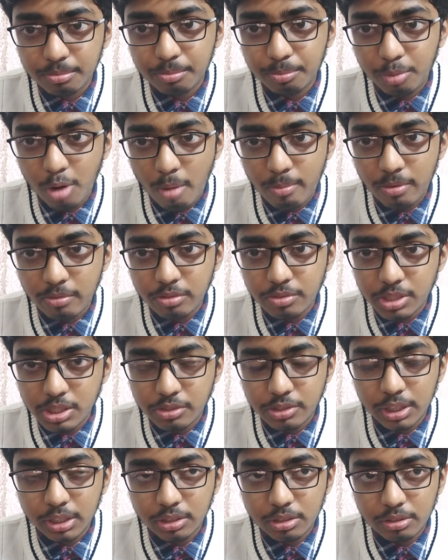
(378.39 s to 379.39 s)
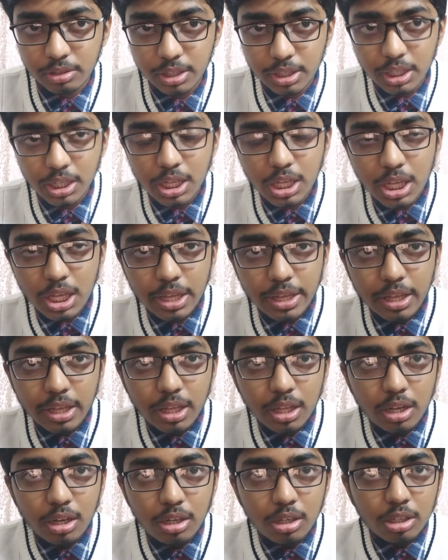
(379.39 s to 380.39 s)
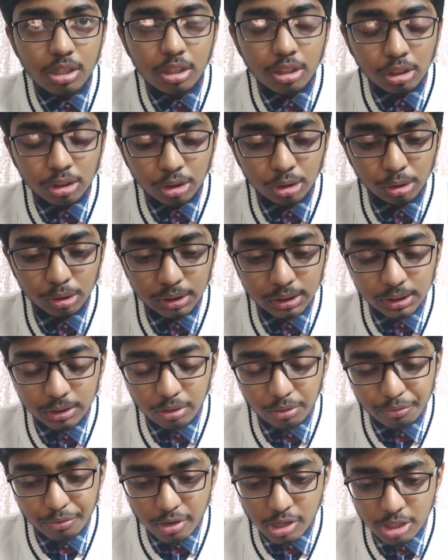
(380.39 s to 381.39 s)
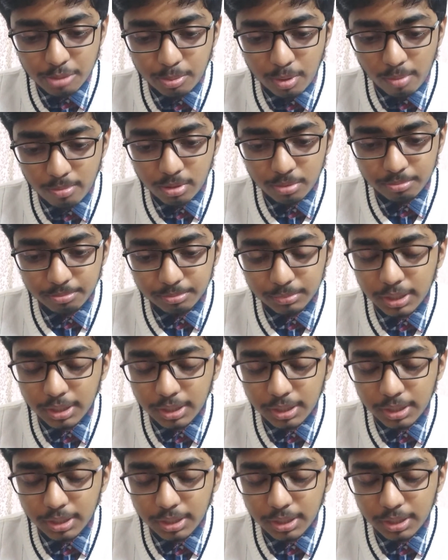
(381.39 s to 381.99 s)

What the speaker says: problems with string theory. So this is our first problem.